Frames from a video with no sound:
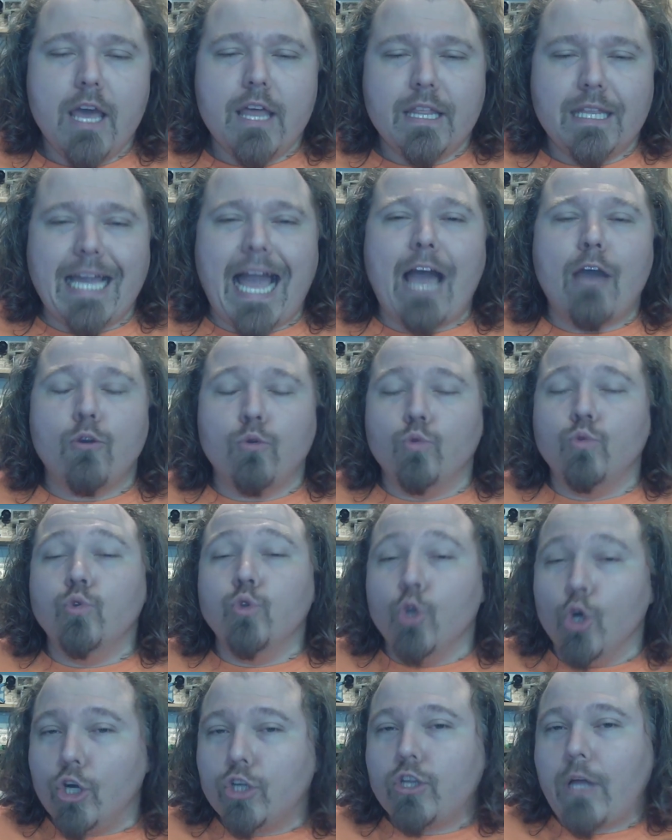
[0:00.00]
The guy who
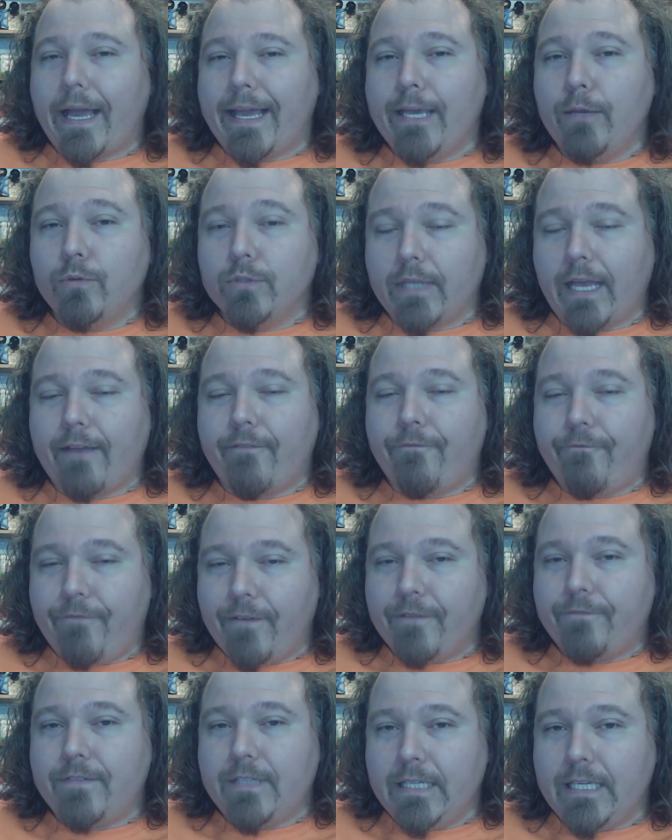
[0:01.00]
looked like he was like
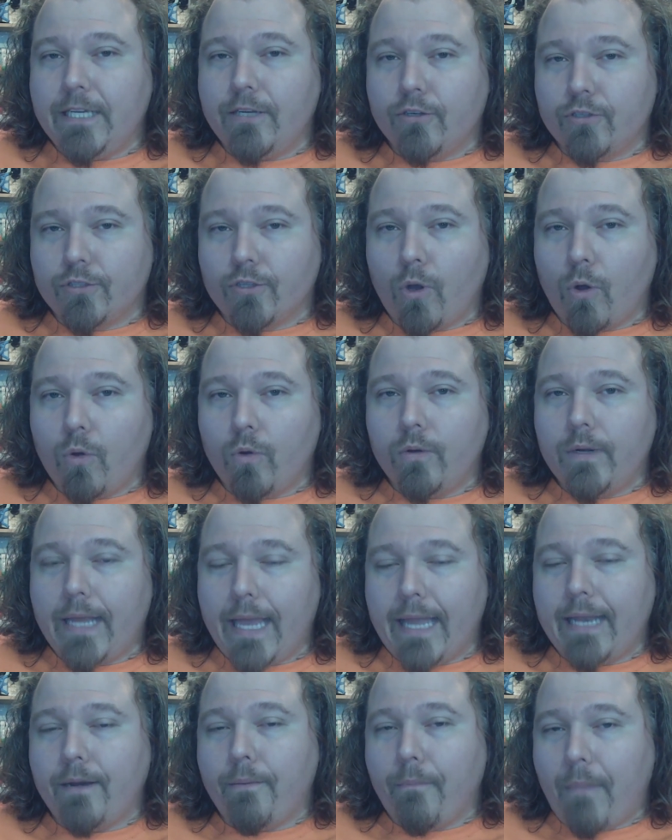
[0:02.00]
50 years old
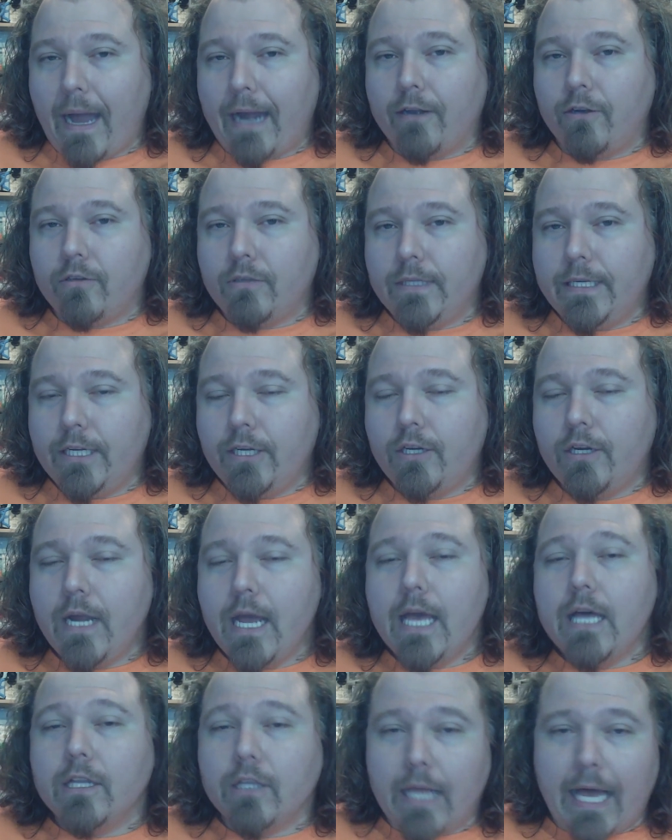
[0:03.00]
and a minor leaguer
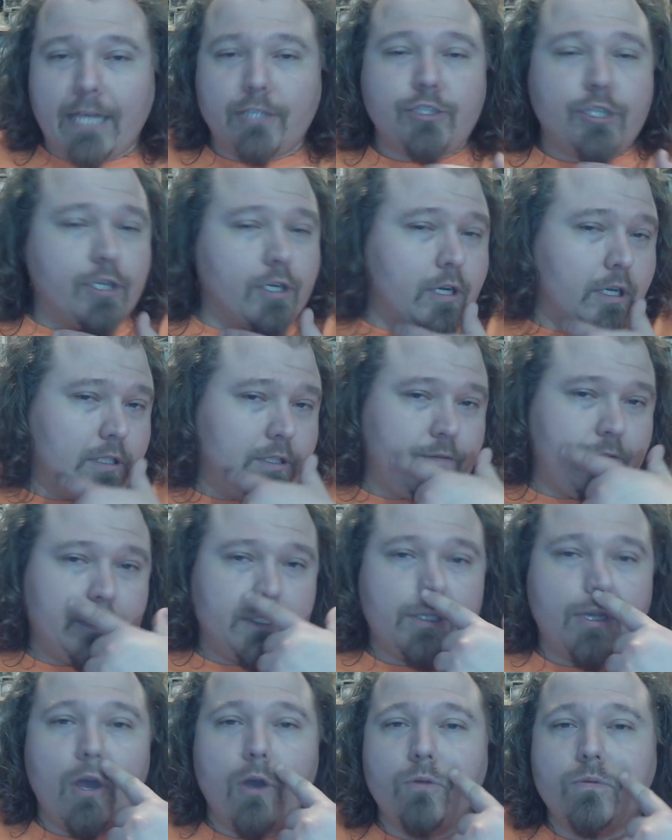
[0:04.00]
last year because of his
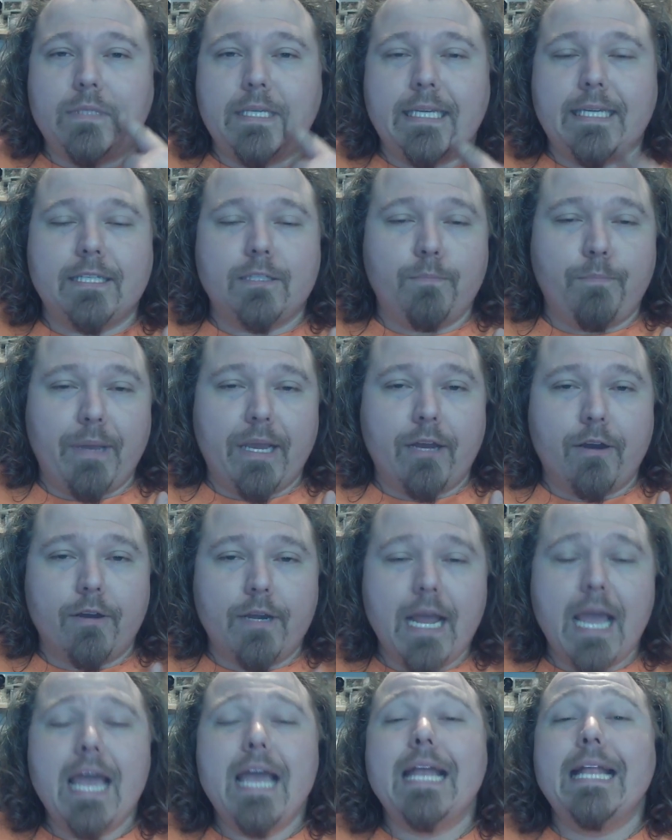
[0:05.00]
goatee, his
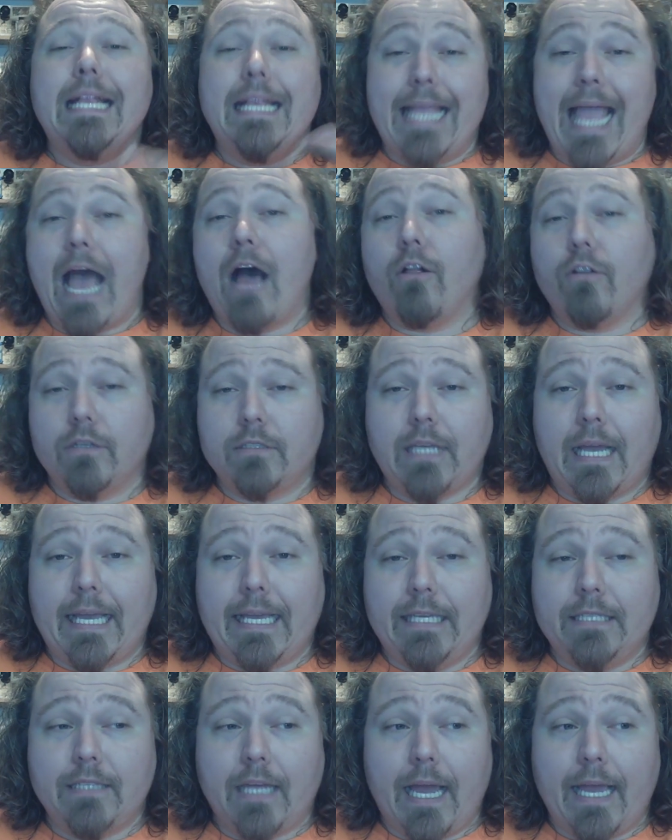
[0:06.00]
beard, now looks like
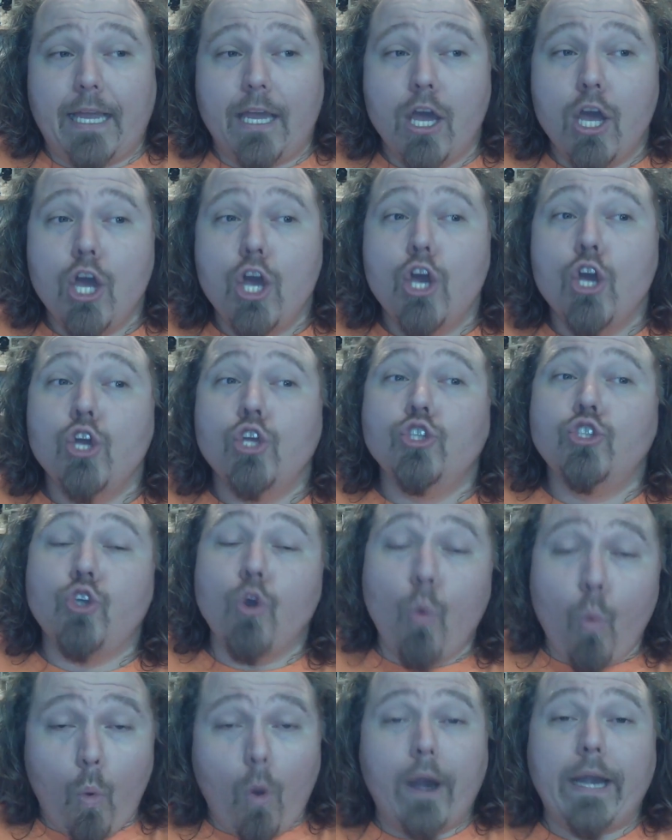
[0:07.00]
he's like
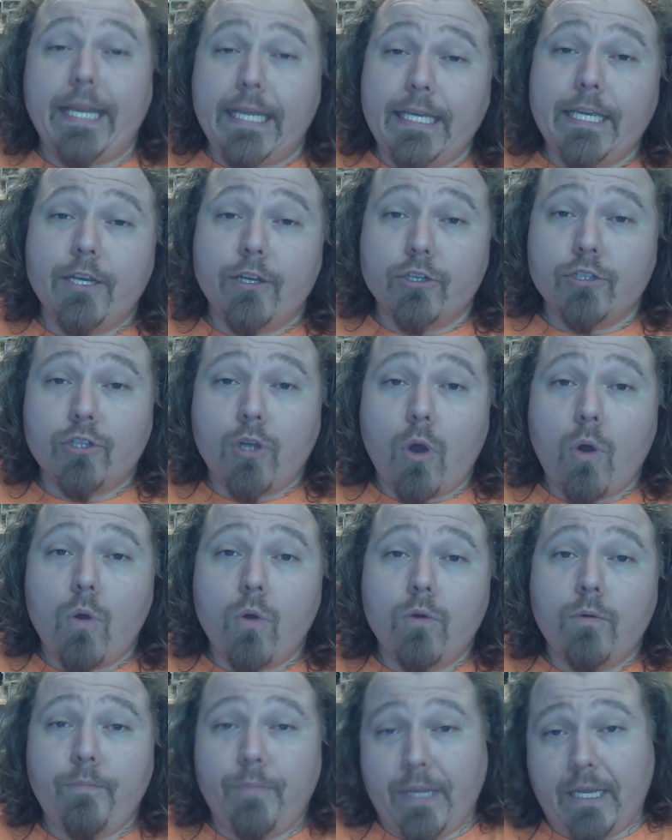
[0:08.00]
20 years
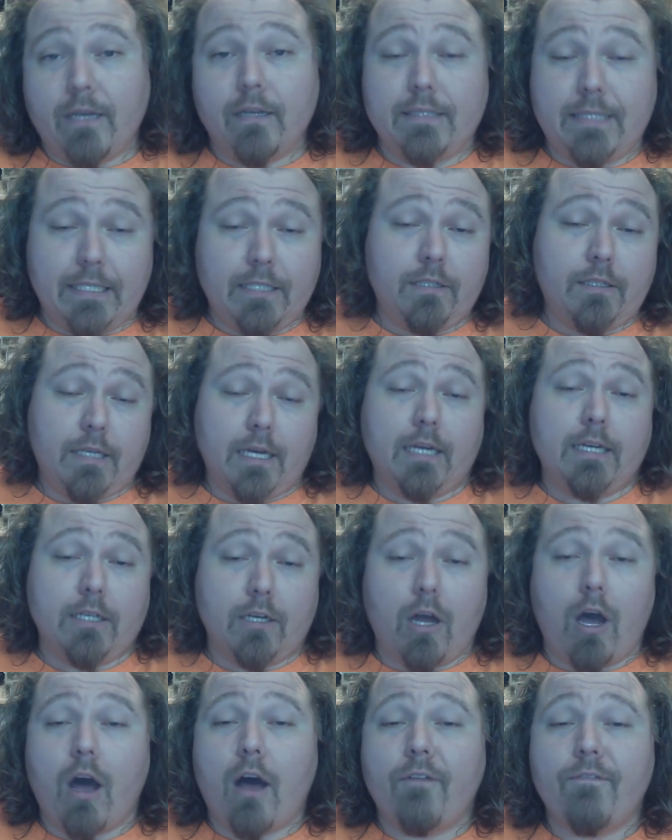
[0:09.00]
old because he cut it
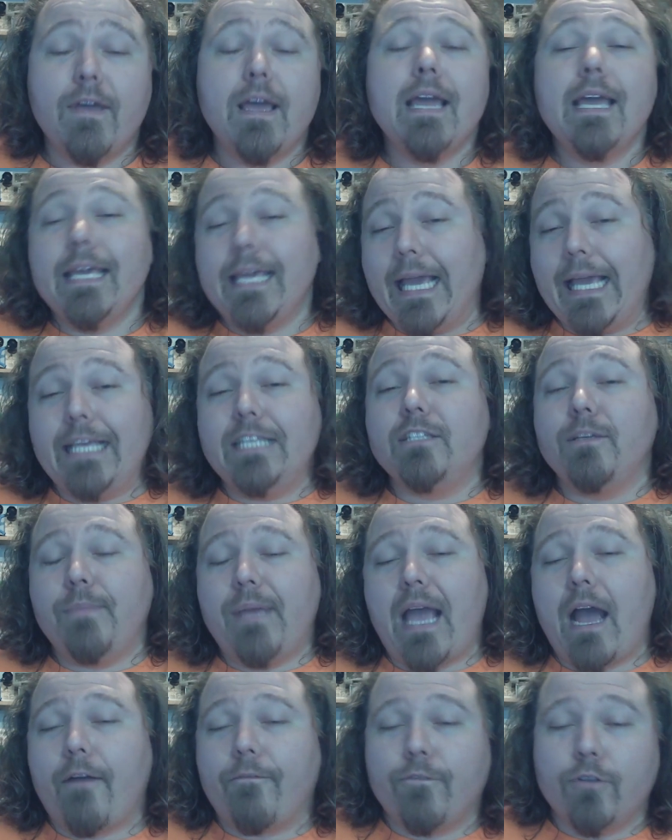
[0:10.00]
off. Yeah, he's going to
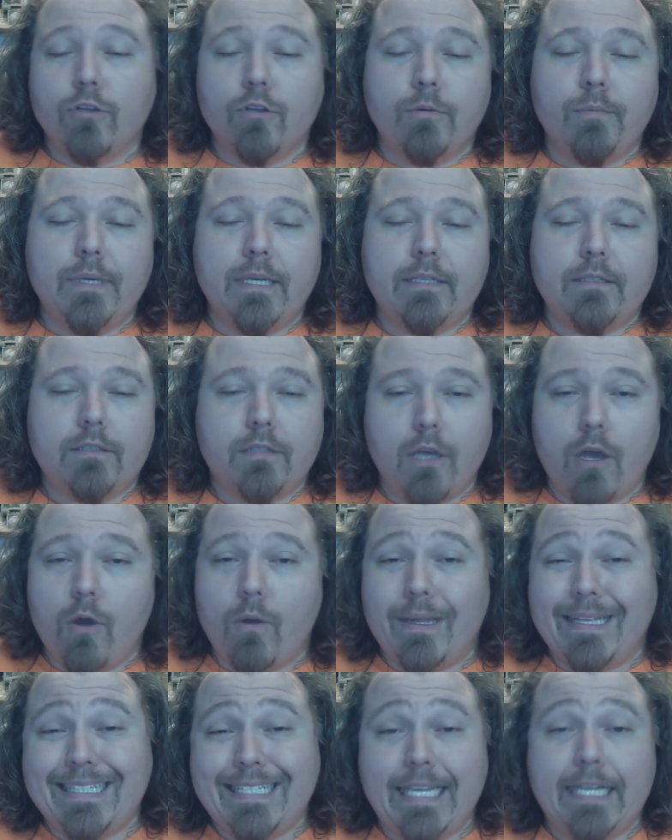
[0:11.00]
be out for a little bit.
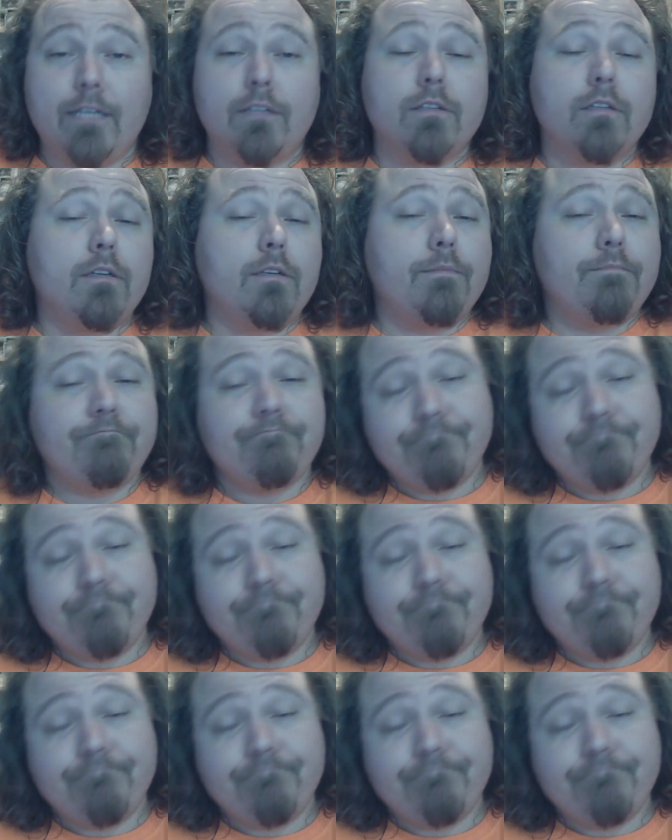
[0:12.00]
So, Dingler,